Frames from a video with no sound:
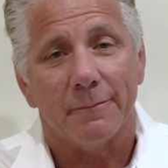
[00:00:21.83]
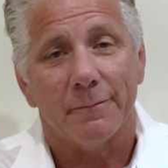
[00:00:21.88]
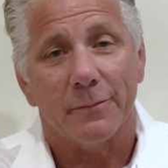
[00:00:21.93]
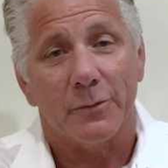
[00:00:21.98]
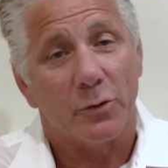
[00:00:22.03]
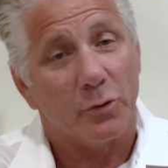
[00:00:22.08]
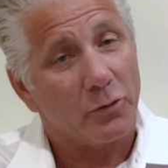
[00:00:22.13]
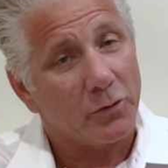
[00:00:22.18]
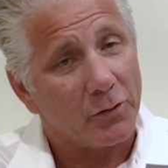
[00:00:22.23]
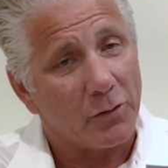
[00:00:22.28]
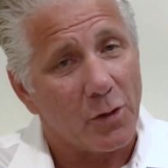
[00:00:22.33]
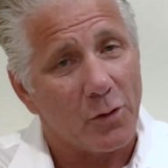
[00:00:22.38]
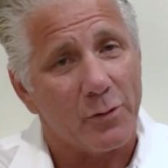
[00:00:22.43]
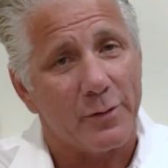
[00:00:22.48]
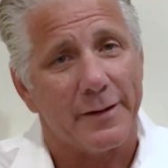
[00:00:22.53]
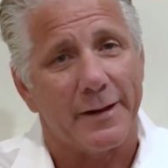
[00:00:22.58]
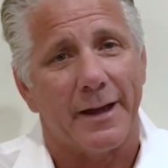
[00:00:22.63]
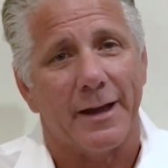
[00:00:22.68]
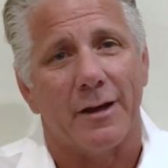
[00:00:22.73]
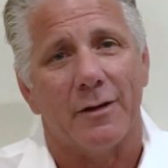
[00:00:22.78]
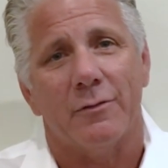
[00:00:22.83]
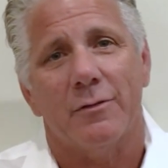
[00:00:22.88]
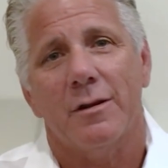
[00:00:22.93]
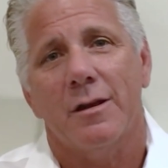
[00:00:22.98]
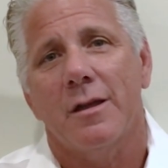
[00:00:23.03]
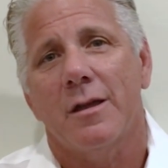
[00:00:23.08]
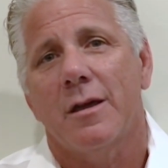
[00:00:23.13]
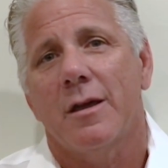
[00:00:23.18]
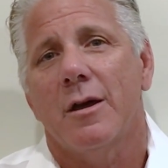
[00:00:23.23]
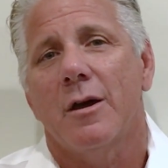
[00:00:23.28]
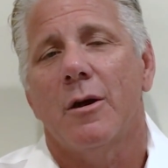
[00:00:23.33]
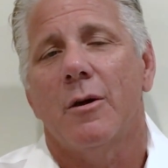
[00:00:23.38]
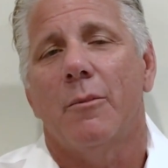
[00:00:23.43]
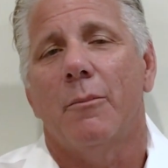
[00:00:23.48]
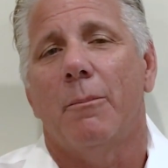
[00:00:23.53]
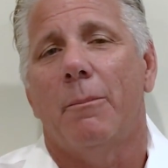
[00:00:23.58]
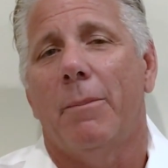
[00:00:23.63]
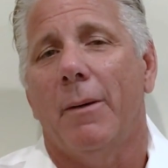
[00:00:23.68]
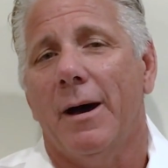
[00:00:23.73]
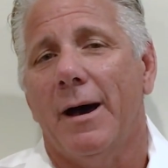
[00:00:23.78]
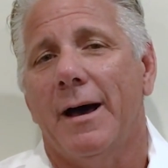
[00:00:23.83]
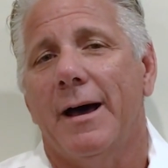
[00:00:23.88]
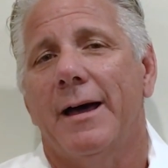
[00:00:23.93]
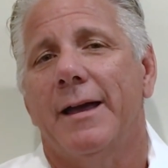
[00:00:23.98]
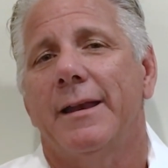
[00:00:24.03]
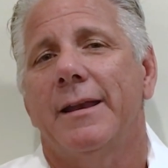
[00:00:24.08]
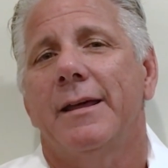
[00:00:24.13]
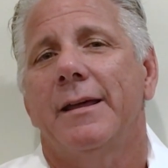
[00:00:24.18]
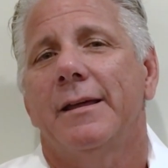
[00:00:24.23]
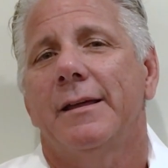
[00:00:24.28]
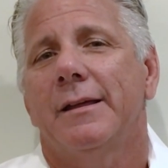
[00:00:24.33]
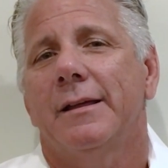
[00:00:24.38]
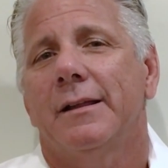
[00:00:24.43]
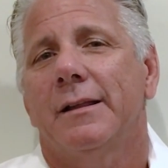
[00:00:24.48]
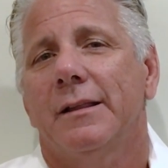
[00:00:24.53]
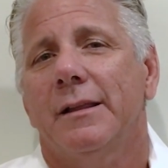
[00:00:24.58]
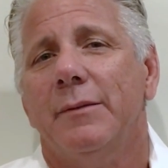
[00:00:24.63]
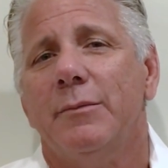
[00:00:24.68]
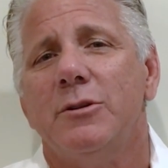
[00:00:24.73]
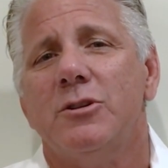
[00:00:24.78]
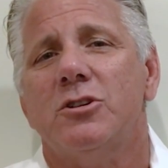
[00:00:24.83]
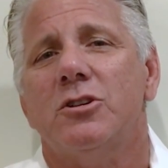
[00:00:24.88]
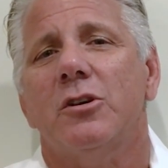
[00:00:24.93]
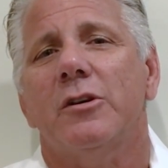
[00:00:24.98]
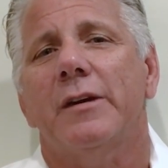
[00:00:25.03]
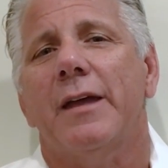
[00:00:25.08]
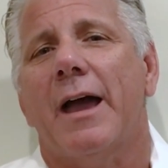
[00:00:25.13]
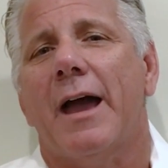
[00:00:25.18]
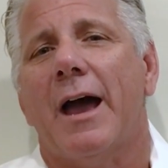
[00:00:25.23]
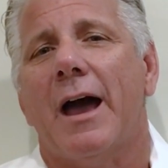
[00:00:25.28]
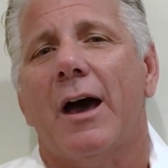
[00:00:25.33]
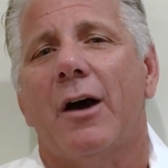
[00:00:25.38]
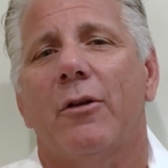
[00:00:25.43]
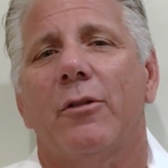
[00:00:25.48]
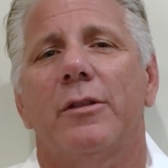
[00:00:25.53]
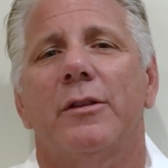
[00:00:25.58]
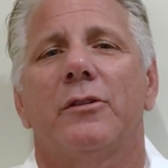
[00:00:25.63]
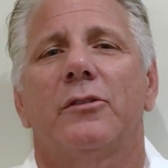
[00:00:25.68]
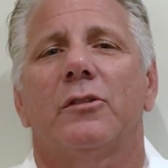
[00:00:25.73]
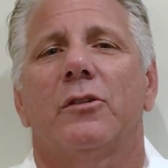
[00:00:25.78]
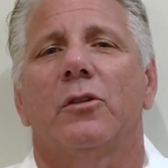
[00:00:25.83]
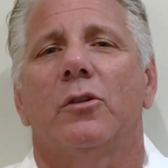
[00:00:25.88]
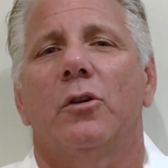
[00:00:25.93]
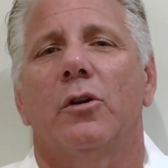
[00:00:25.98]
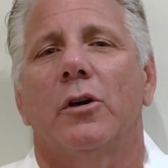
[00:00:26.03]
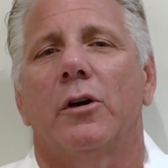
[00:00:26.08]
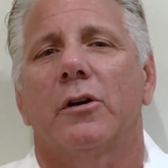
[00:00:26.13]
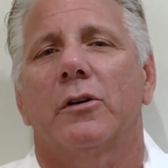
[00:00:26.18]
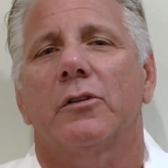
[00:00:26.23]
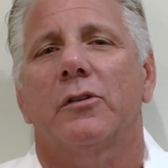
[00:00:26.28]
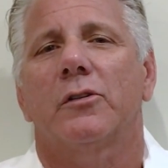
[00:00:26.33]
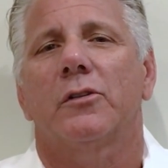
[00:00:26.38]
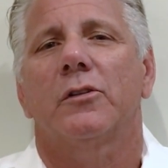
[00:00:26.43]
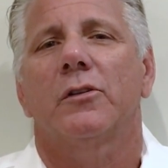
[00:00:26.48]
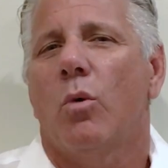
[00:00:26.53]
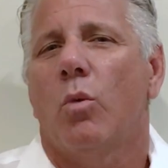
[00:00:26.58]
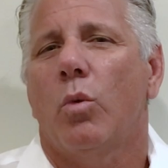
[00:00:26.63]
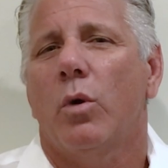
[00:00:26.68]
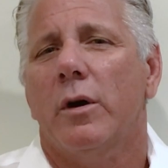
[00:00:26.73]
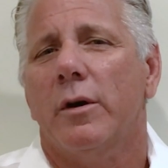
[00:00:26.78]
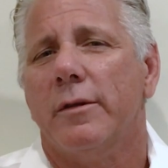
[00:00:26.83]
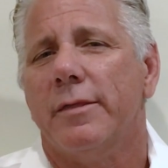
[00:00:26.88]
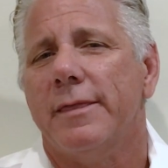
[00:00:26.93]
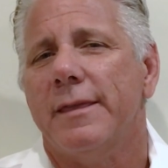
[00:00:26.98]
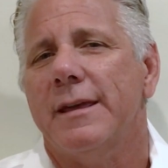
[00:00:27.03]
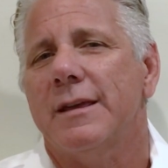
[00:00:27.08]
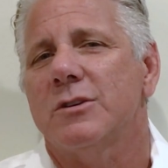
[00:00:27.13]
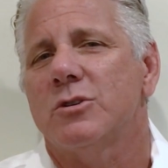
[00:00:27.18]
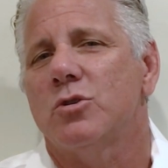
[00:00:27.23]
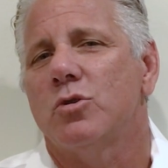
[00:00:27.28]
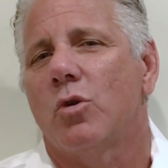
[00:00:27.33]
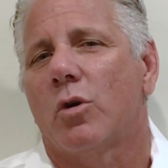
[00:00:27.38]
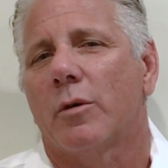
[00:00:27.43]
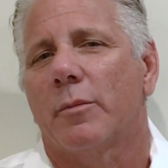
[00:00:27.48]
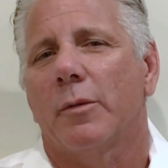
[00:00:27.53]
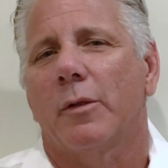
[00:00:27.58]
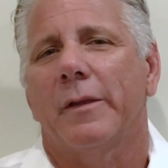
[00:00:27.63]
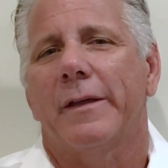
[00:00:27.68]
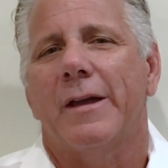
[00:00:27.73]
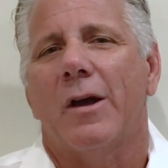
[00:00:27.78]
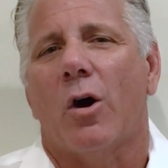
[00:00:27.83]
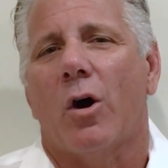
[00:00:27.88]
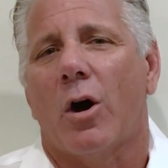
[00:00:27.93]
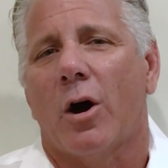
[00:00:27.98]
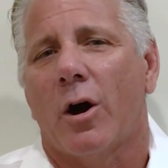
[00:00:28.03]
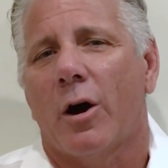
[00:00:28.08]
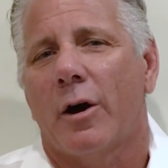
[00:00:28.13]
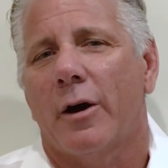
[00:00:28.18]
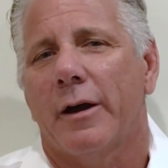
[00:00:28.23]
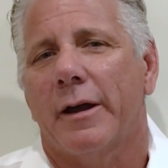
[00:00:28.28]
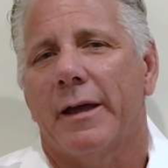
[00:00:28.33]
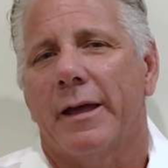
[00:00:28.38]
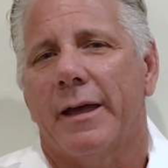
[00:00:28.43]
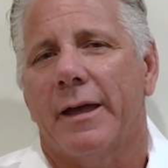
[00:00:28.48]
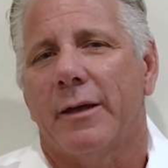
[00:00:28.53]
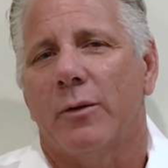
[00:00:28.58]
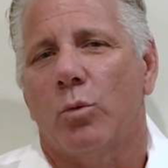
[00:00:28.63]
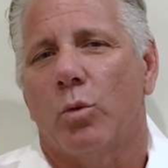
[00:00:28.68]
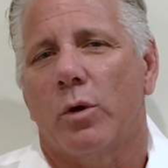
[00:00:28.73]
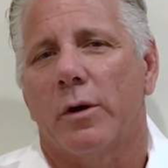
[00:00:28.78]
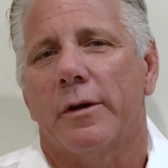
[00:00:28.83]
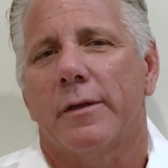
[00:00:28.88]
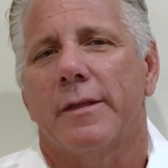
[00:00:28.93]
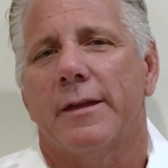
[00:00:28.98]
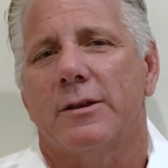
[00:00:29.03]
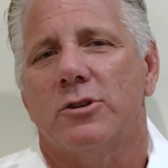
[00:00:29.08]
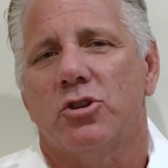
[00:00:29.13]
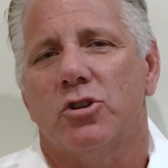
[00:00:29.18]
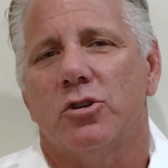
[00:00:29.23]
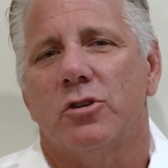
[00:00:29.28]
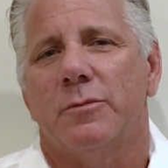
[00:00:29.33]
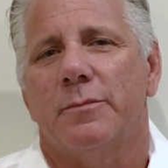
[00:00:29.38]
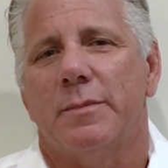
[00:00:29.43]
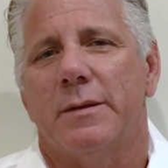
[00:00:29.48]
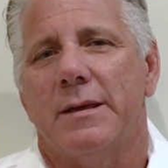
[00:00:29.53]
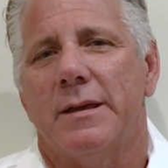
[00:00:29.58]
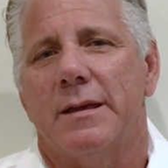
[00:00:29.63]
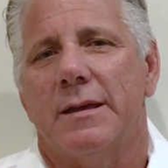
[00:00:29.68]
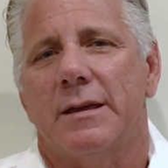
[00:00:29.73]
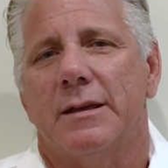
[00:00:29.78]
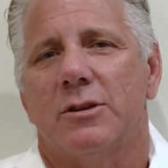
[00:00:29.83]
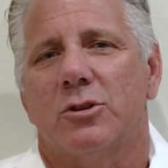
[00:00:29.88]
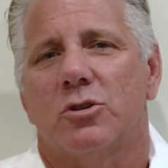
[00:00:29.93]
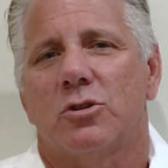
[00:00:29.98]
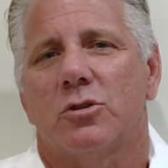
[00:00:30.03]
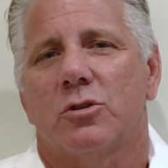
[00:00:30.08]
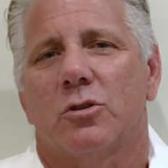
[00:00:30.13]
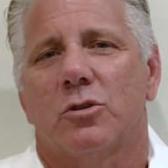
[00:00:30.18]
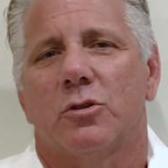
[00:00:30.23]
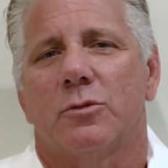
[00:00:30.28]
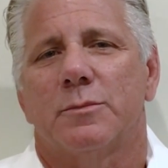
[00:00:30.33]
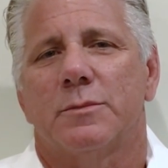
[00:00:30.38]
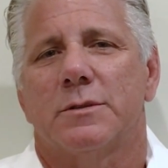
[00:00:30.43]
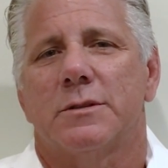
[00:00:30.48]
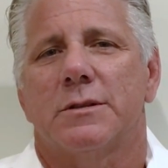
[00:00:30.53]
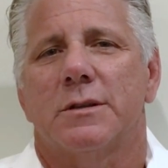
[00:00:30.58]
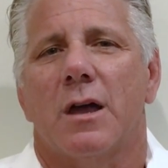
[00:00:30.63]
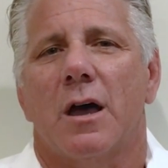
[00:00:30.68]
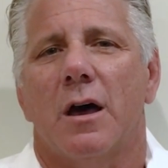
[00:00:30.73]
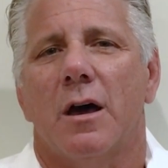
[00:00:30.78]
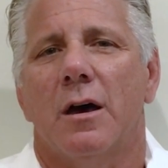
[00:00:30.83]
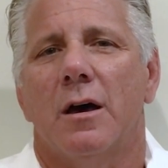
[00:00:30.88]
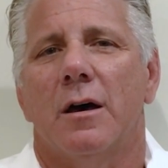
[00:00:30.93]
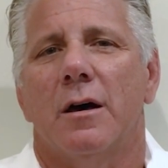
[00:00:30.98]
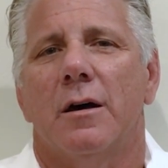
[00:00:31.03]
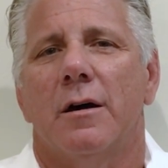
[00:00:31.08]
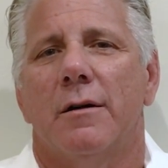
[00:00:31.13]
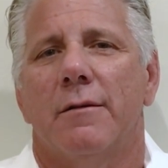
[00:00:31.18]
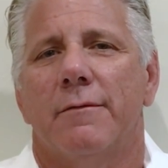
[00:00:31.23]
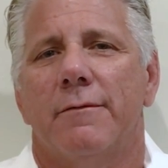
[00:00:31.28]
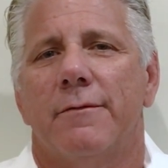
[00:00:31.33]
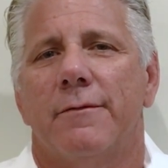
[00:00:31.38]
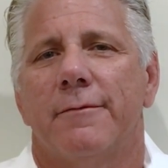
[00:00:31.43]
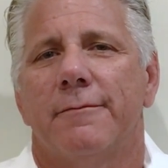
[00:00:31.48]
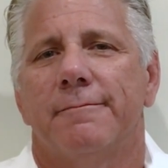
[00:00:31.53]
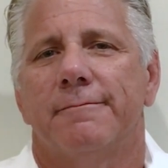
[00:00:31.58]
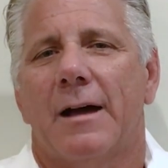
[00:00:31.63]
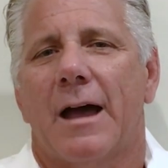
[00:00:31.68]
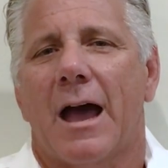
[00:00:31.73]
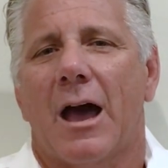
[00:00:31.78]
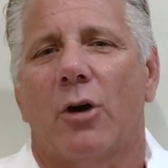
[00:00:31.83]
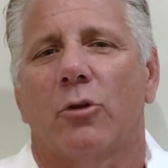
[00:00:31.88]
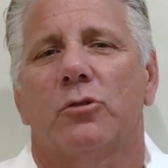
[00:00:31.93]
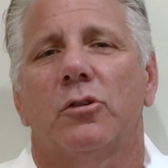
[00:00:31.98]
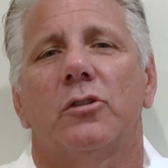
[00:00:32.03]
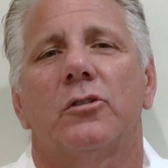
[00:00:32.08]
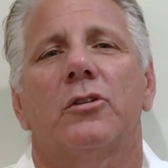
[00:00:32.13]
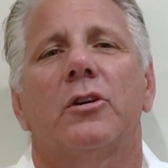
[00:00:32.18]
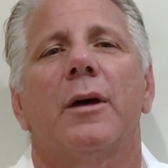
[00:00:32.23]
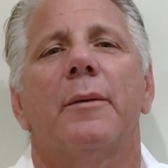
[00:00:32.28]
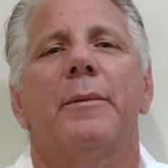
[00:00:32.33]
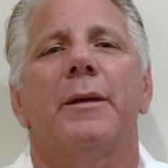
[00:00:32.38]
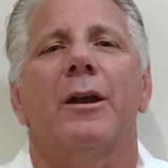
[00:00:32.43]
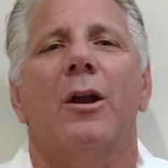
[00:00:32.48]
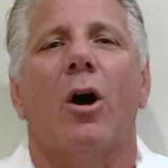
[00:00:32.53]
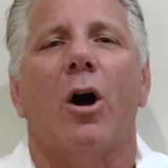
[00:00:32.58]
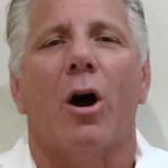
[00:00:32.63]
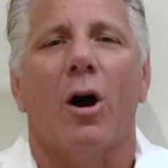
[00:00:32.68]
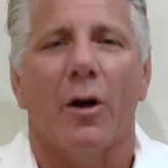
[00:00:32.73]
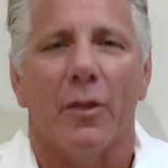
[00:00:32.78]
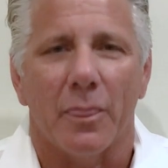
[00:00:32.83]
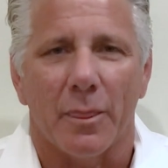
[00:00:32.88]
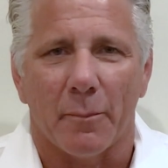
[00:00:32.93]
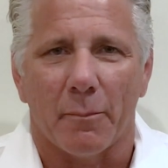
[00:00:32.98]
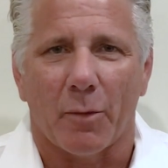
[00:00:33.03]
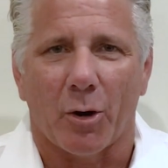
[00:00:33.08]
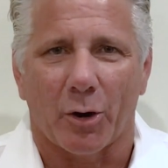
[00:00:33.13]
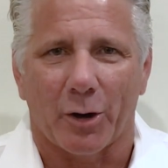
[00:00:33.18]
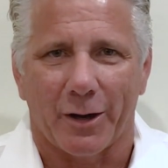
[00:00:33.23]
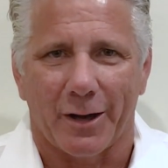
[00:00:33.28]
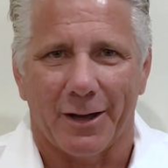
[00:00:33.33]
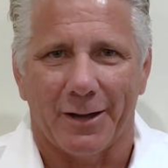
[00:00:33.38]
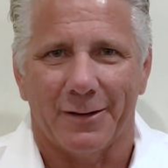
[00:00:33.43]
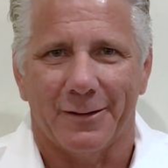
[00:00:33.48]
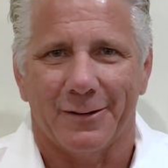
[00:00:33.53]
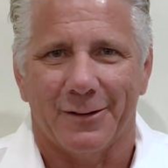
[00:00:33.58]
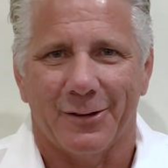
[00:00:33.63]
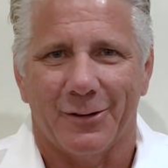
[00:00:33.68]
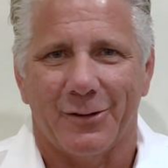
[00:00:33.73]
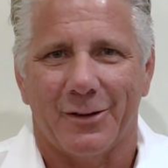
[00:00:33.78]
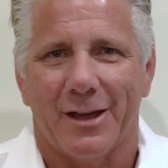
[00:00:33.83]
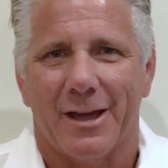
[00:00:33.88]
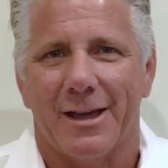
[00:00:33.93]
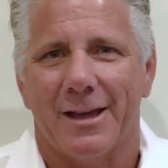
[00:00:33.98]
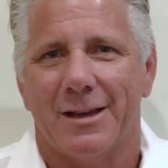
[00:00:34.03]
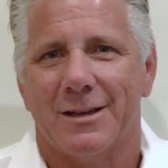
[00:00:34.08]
They're slowing down, but let me show you how this looks, where things normally are and where they should be in terms of houses coming on the market, okay?